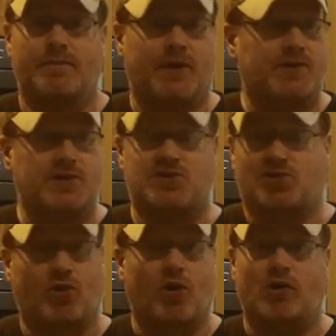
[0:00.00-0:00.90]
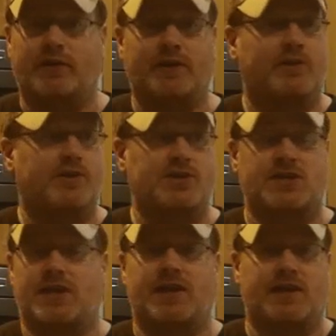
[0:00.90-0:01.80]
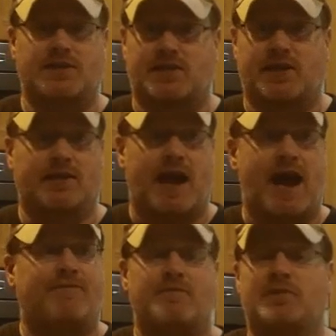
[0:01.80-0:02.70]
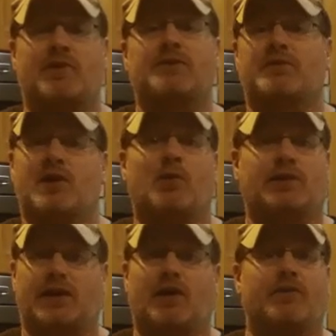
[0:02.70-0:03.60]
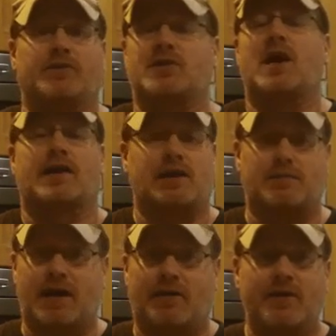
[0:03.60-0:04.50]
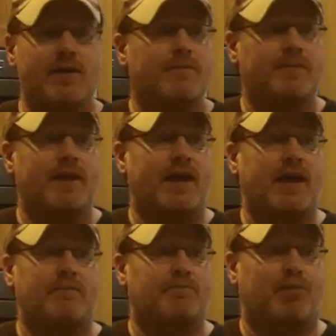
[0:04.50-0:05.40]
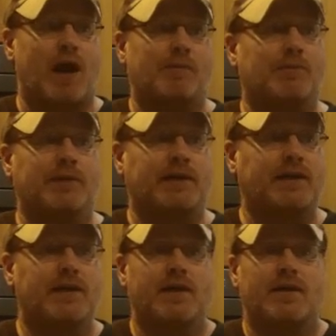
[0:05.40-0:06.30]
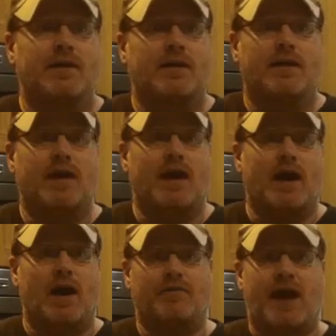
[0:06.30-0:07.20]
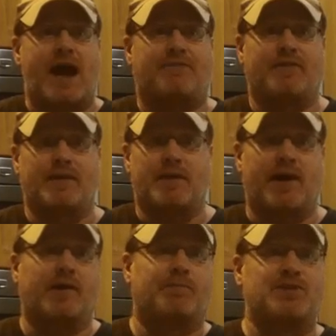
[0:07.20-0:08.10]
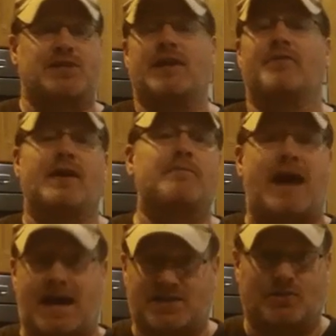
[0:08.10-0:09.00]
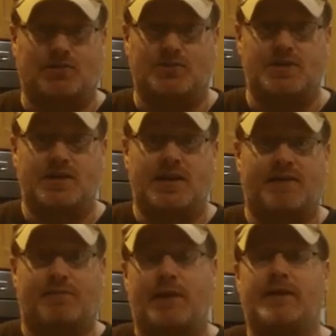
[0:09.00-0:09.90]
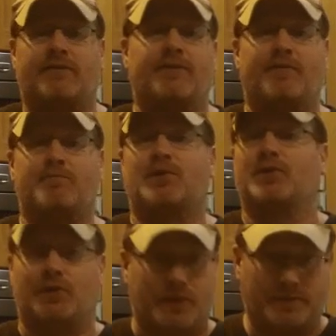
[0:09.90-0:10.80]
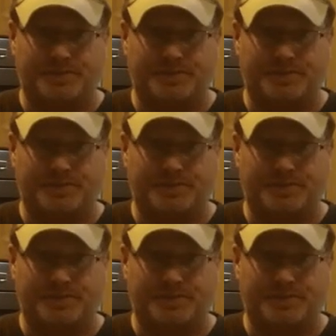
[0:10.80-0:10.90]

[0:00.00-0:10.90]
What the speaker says: They're just trolling, they're just idiots. Half of them don't even know what the hell they're talking about. And probably of half of them, 100% of them assholes have probably never even brewed.